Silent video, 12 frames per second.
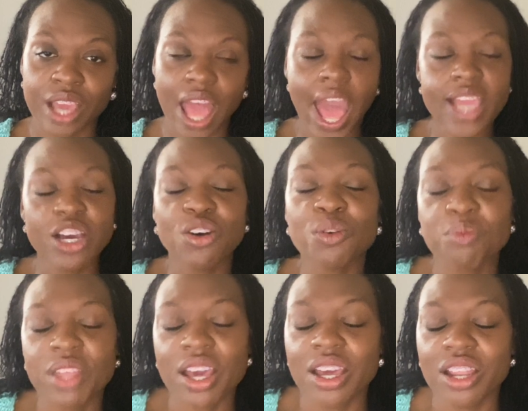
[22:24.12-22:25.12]
I hope
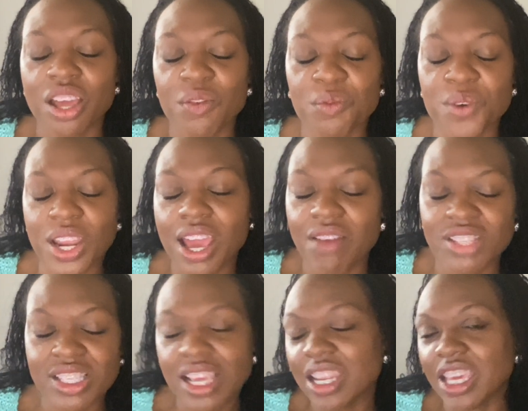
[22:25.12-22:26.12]
that what I've
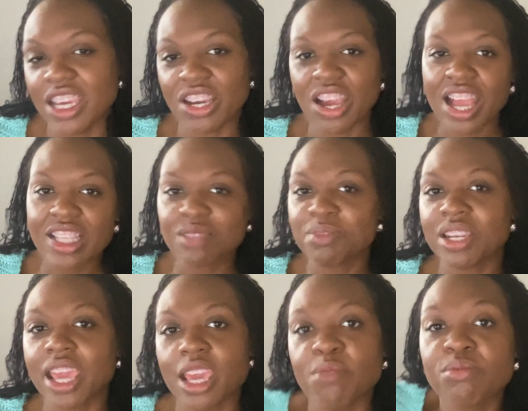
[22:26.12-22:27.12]
said here has been
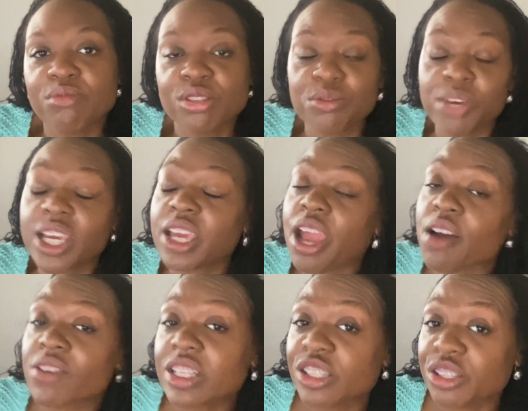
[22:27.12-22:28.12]
able to
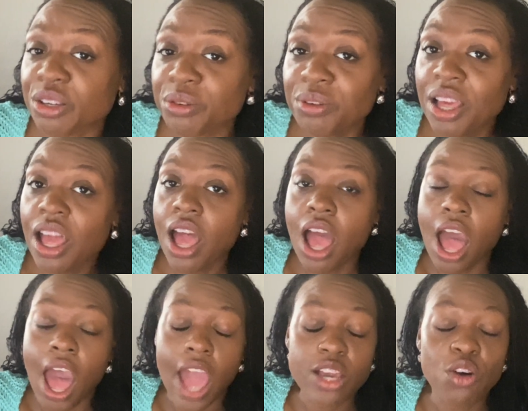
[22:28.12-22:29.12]
encourage you.
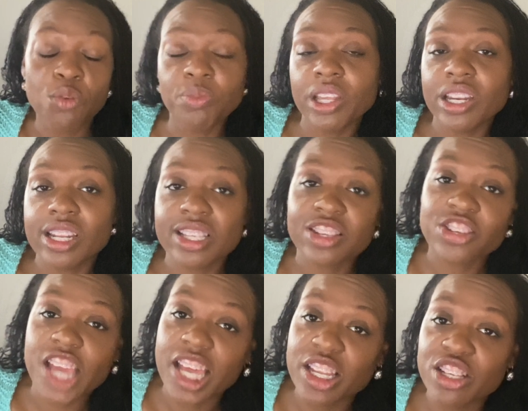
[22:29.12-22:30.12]
I hope that it has
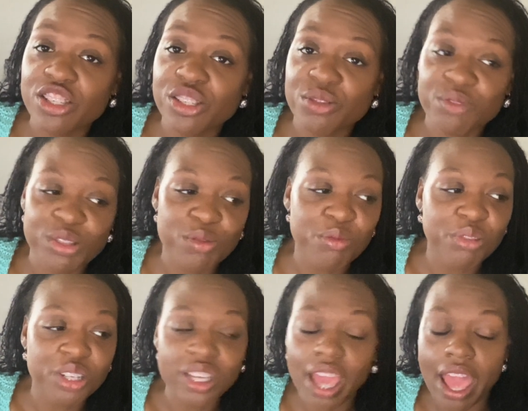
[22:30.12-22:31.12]
challenged you to
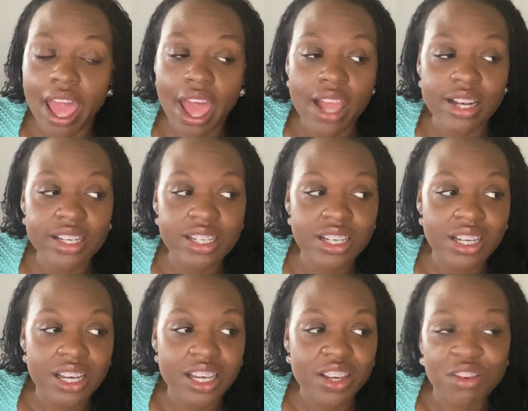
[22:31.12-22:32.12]
look at
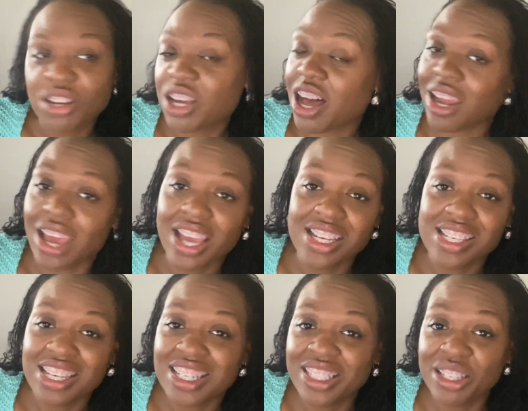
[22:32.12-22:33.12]
your God
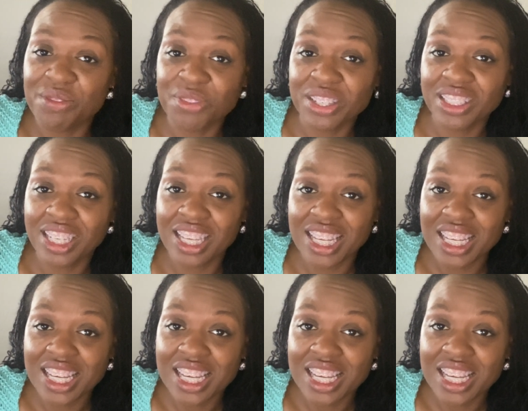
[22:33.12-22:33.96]
idea differently,